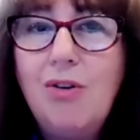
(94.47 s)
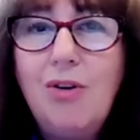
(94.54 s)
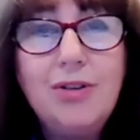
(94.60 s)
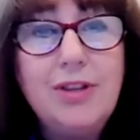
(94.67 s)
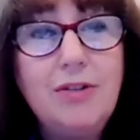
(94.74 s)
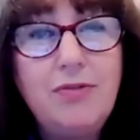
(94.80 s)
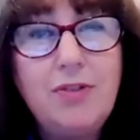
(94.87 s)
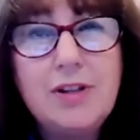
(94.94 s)
or
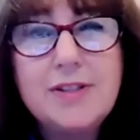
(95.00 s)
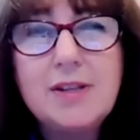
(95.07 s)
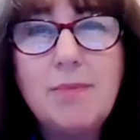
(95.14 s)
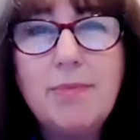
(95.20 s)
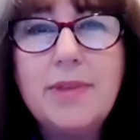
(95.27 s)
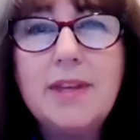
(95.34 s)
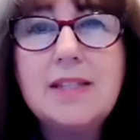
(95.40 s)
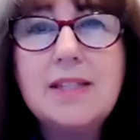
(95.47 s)
they felt
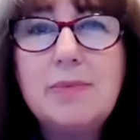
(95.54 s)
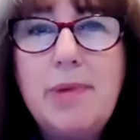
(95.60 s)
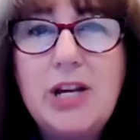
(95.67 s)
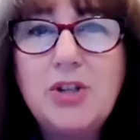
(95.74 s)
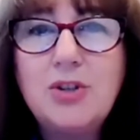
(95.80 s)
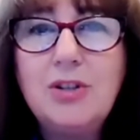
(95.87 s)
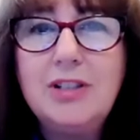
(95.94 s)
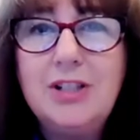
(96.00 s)
something
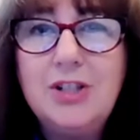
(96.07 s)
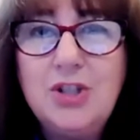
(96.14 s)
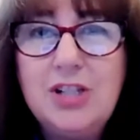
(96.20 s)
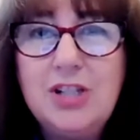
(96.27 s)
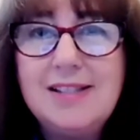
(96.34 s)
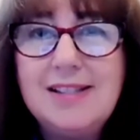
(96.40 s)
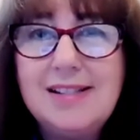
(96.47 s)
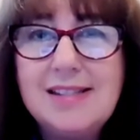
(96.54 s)
special in
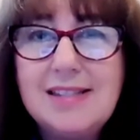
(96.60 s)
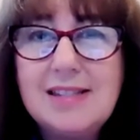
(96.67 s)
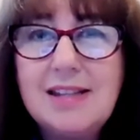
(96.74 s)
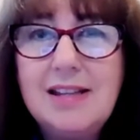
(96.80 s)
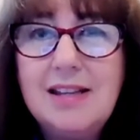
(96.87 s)
Jesus.